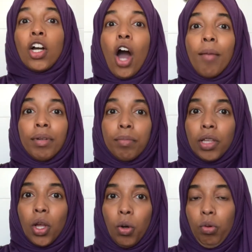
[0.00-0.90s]
Comment
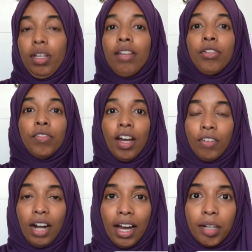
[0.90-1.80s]
below if you've ever
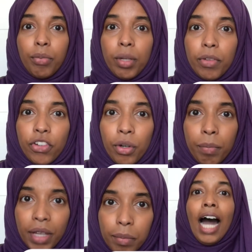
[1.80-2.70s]
had a premature
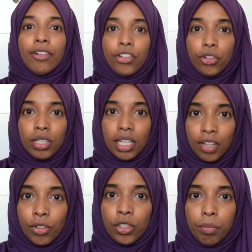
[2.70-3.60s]
baby. How did you
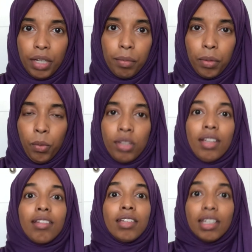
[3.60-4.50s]
deliver your baby? Was it
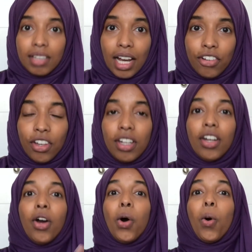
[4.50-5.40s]
C-section
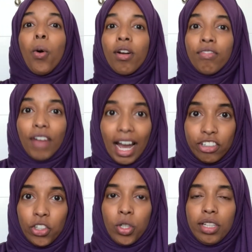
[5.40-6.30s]
or a
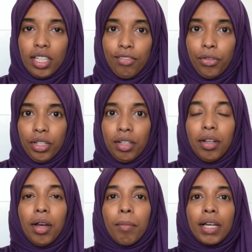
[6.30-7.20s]
vaginal delivery?
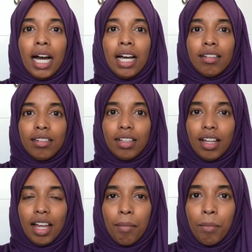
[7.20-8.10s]
Because
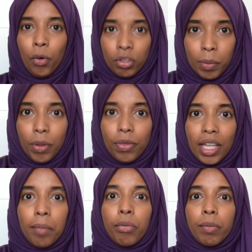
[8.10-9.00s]
most people
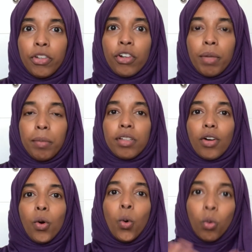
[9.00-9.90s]
think premature babies are
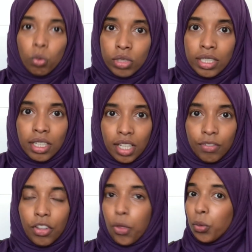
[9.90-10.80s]
only
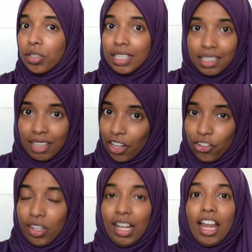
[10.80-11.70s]
delivered through
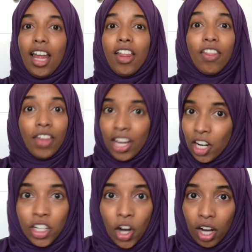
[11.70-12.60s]
C-section. They are
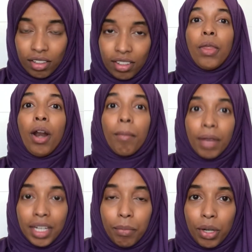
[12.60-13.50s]
not. There are
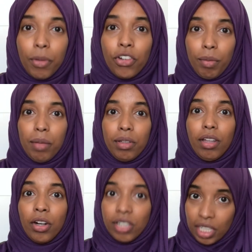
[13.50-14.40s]
many premature babies that
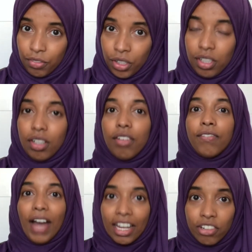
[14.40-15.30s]
are delivered
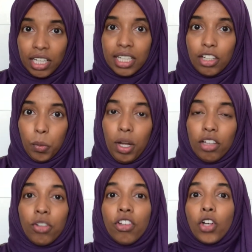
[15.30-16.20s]
vaginally as well.
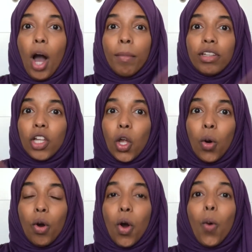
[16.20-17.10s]
So just comment
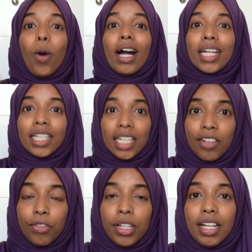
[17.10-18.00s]
below, what kind of
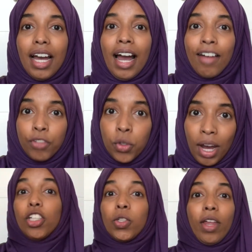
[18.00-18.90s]
delivery have you
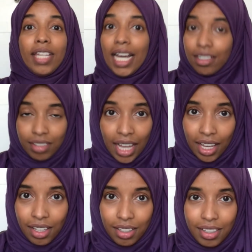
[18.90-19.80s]
had? So the next
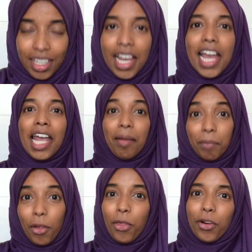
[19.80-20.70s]
day,
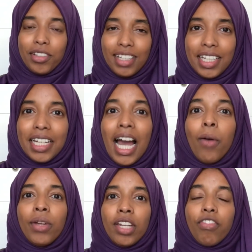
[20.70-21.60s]
April 13, I
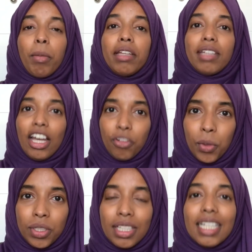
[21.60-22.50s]
went in for my
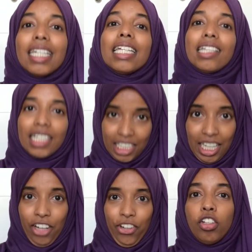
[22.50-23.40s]
scheduled C-section.